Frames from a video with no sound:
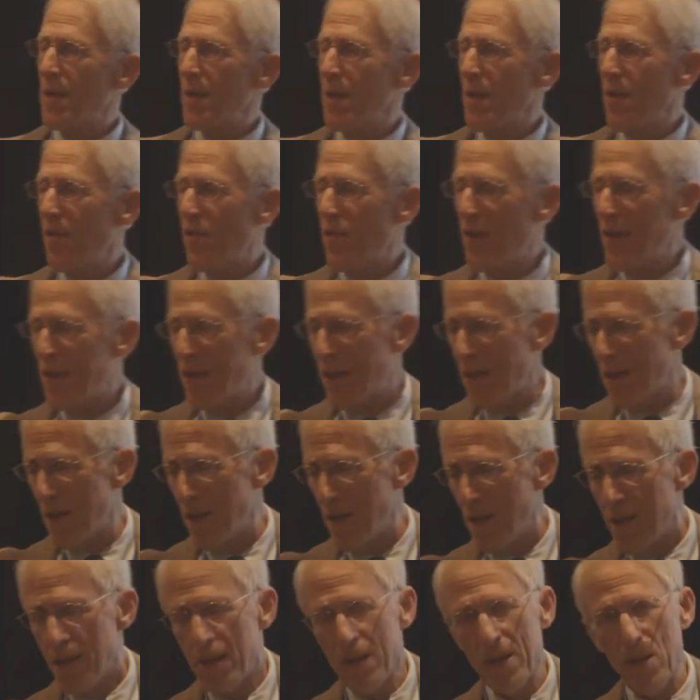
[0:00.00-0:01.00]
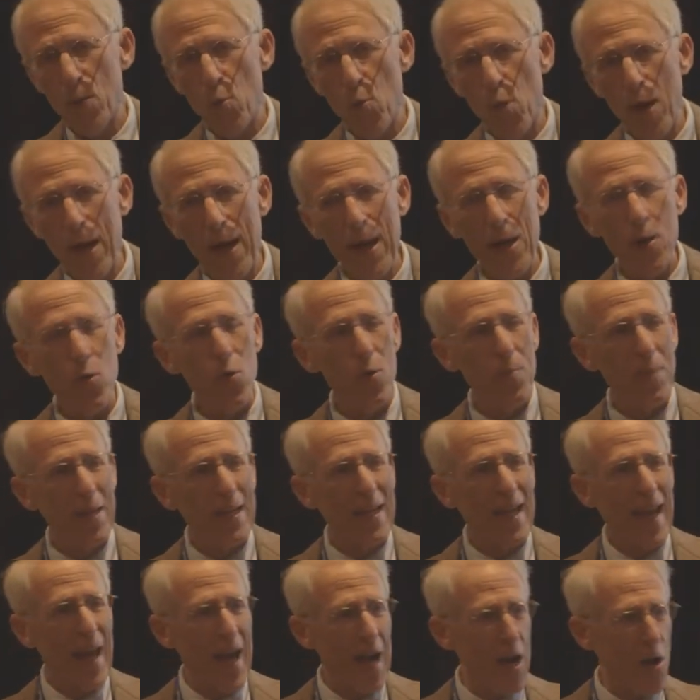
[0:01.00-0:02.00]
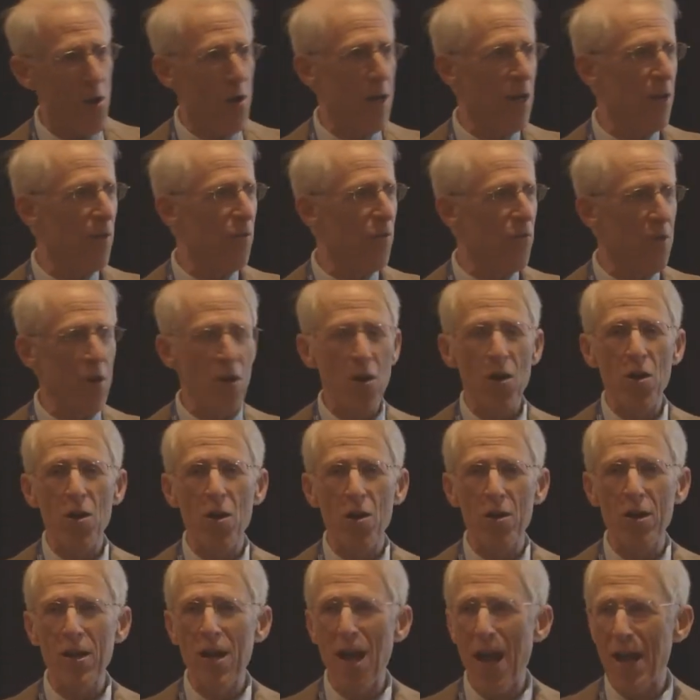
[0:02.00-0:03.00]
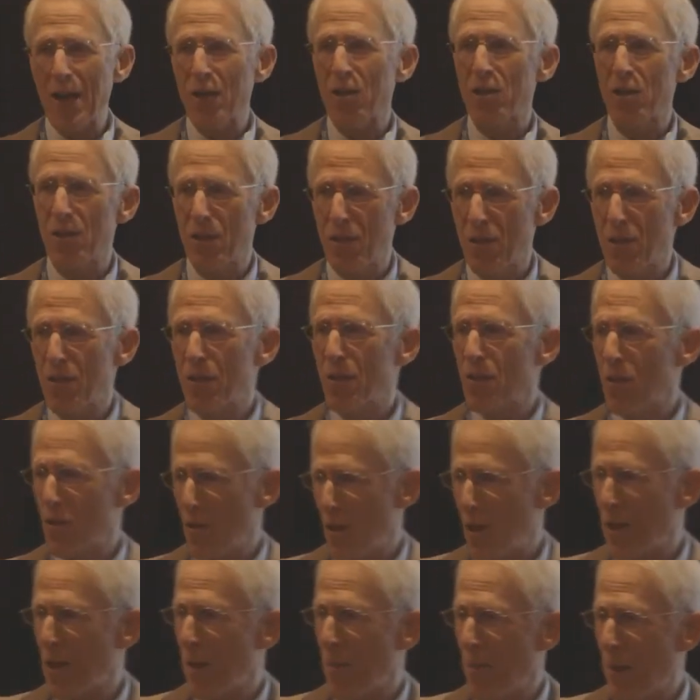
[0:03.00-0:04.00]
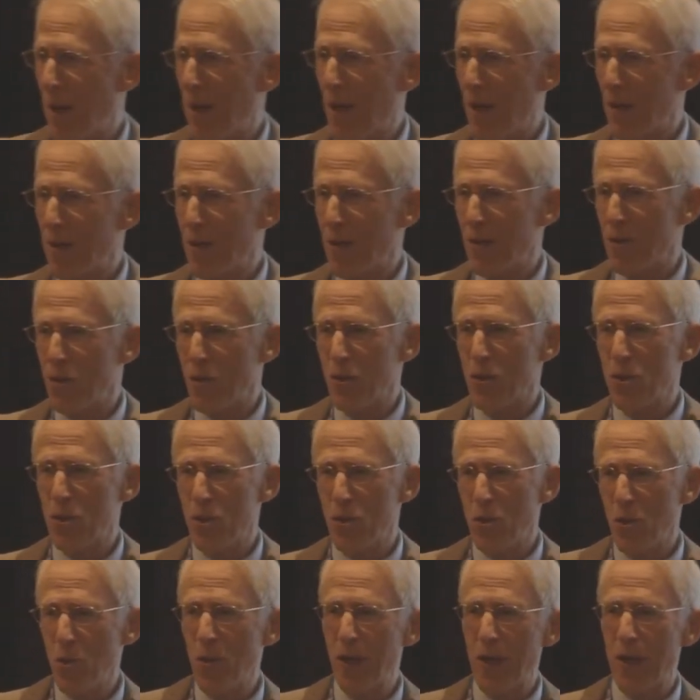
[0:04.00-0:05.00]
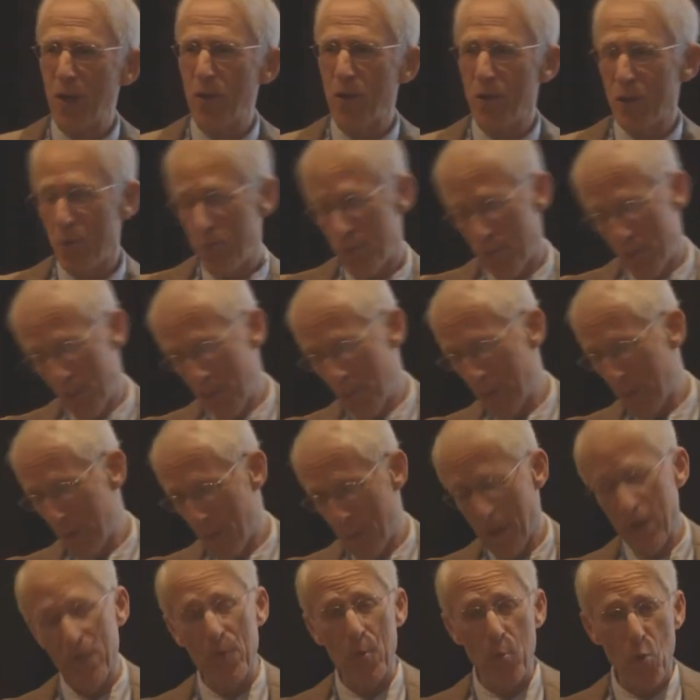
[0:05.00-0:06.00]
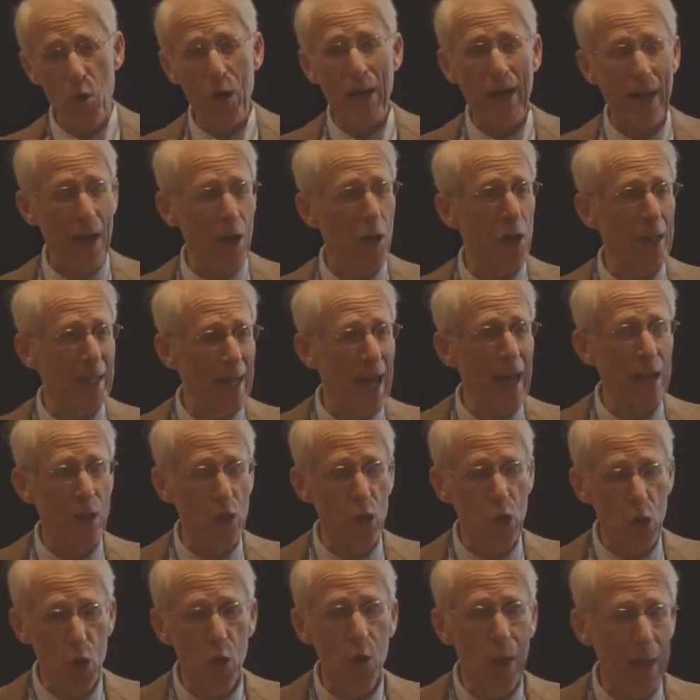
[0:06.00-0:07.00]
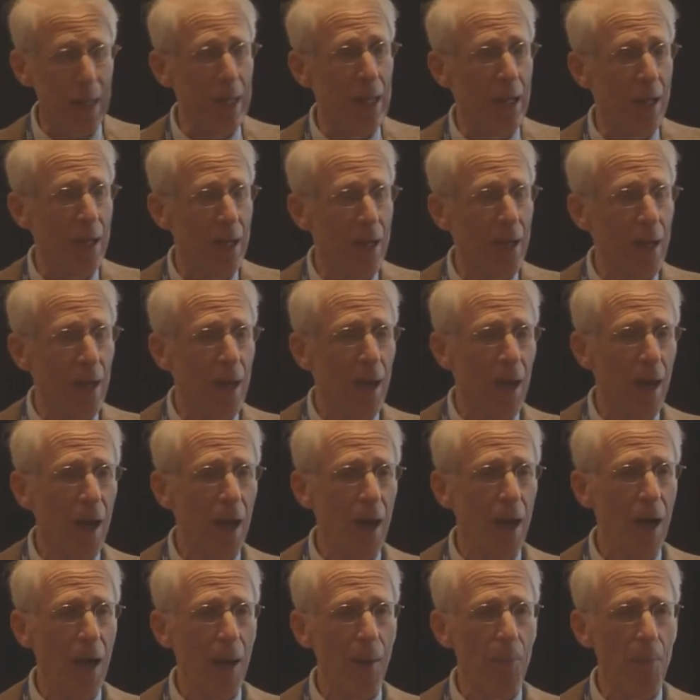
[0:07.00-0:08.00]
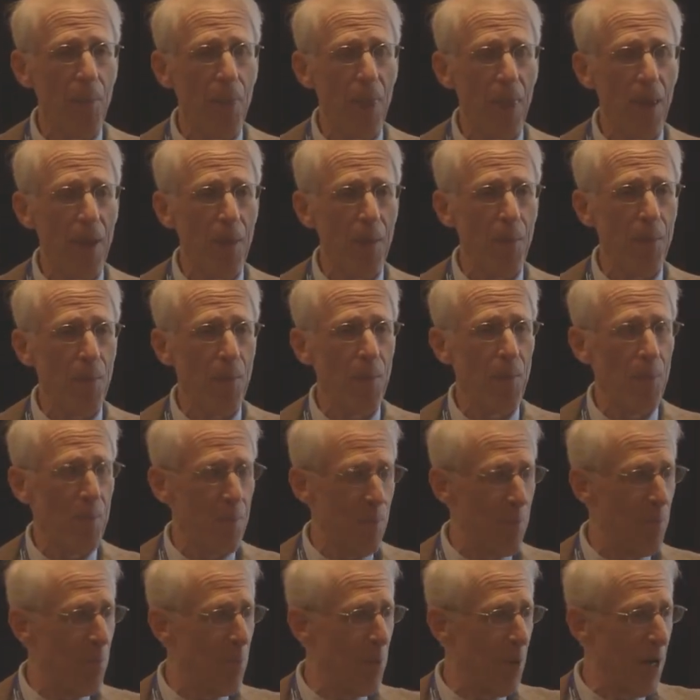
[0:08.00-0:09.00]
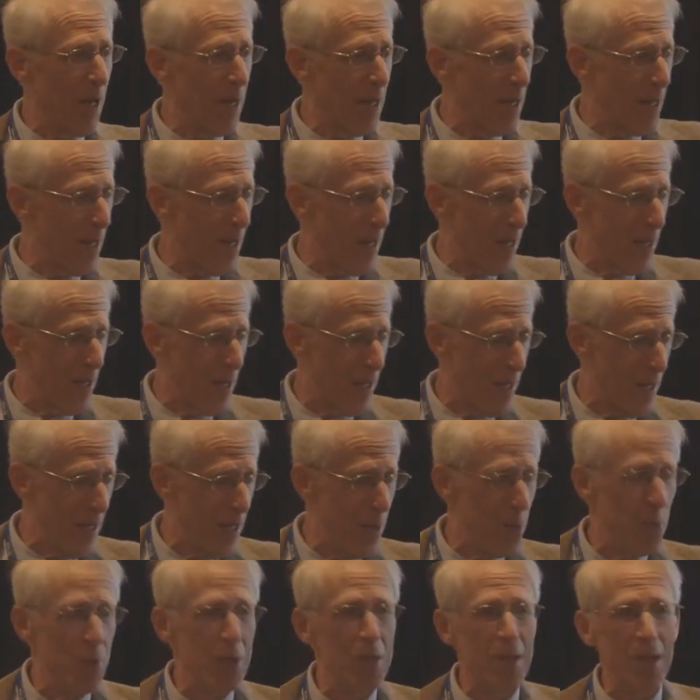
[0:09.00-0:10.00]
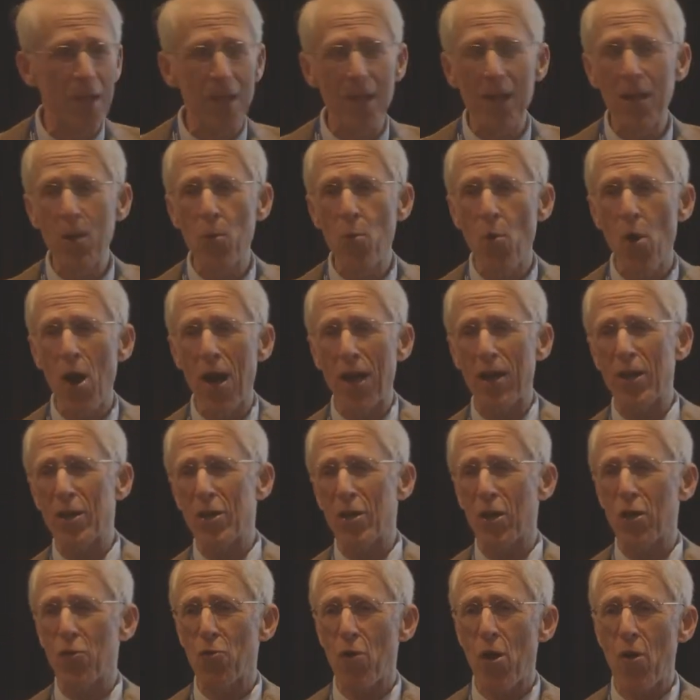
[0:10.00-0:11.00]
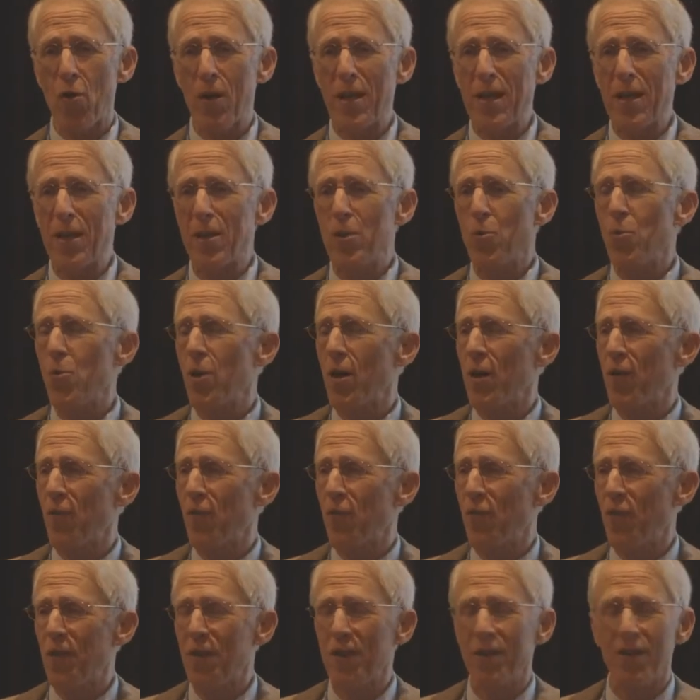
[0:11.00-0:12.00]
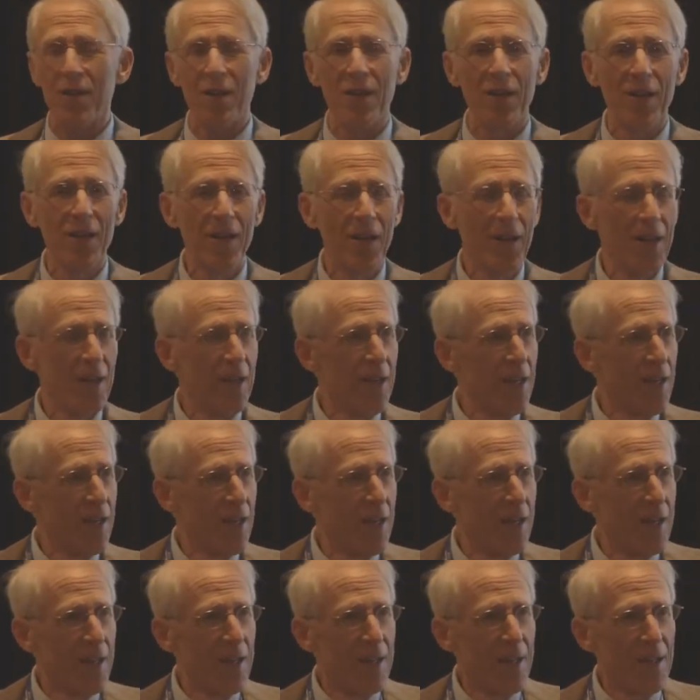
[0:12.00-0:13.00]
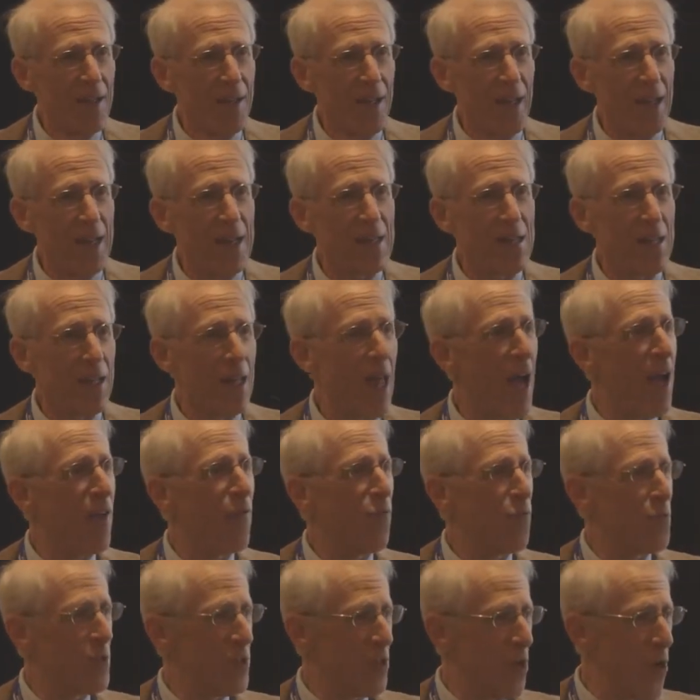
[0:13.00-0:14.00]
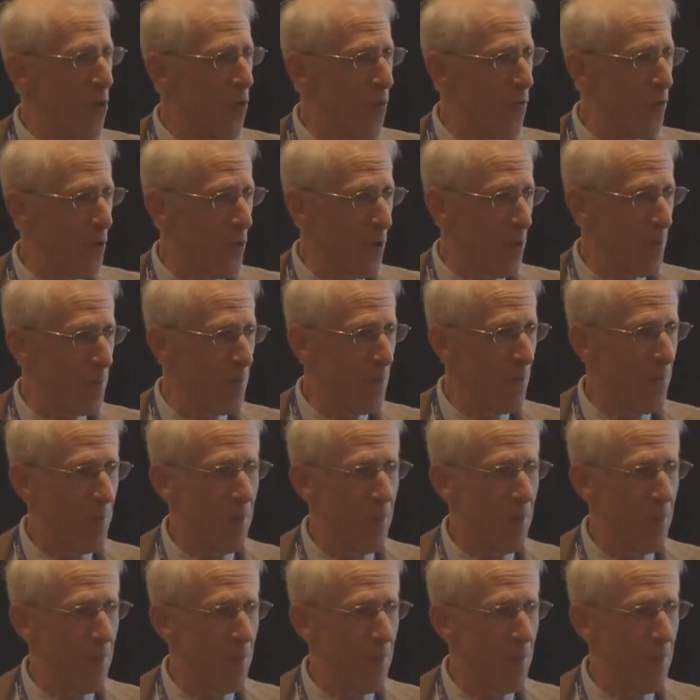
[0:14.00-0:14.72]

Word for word: in a way, it would be caring for her not to talk about it, to just do it, or it would be even more caring not to do it. But he wanted to grow. He didn't want to feel like his life was over.